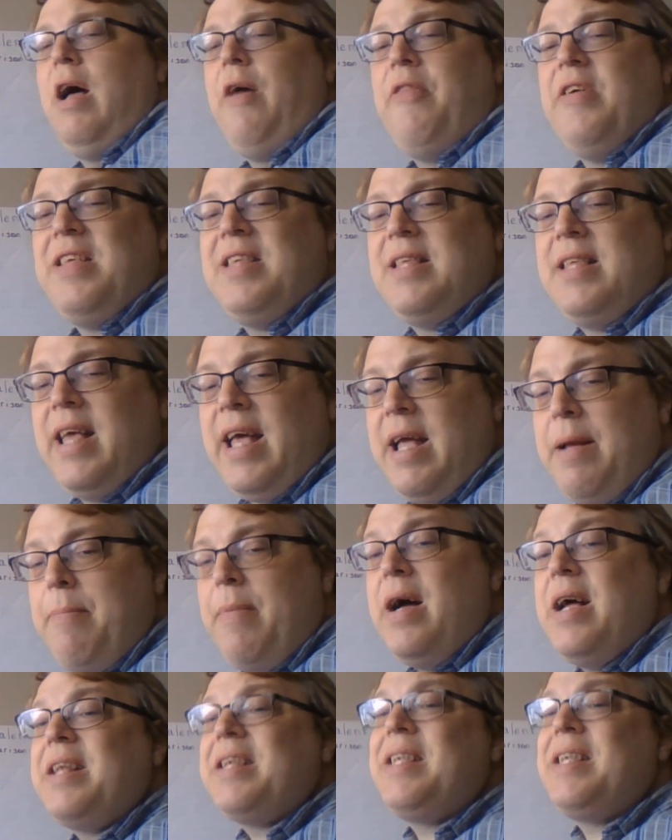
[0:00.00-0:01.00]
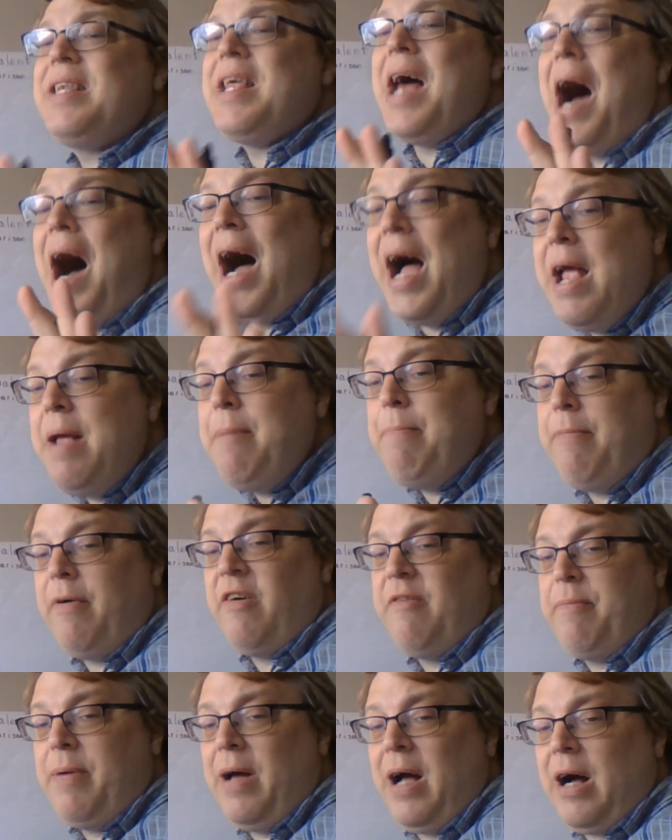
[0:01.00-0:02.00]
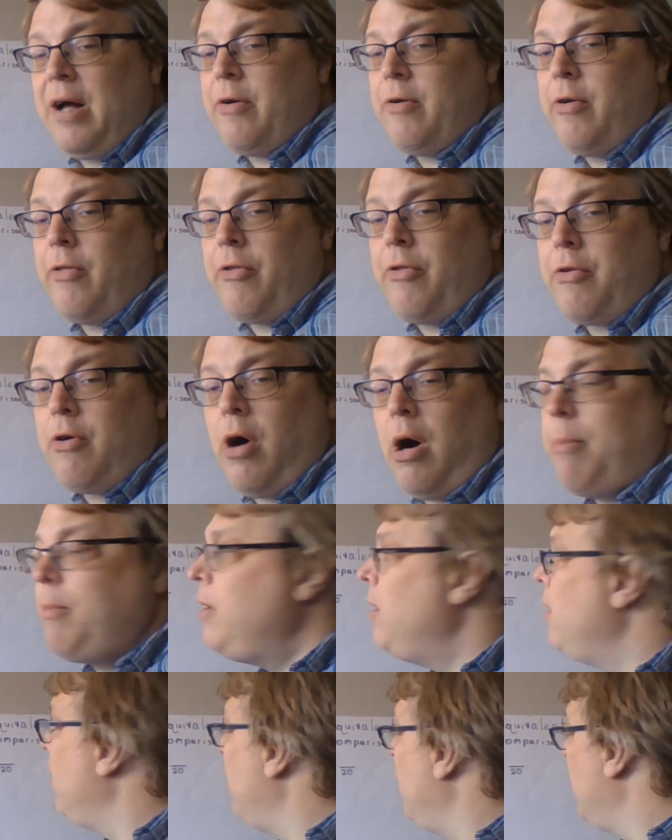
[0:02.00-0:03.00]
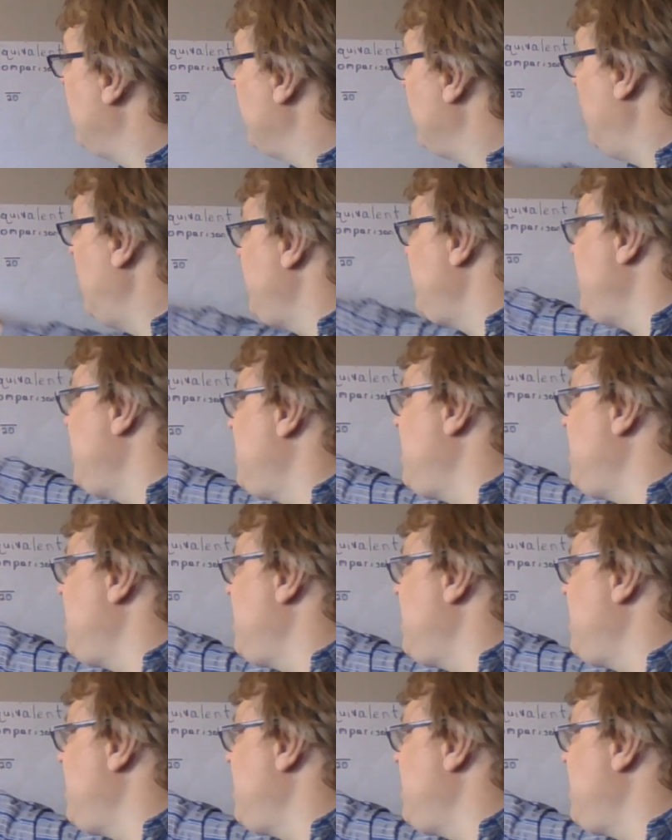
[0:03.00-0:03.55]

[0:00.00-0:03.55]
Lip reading: the same type of pattern on the top. Not the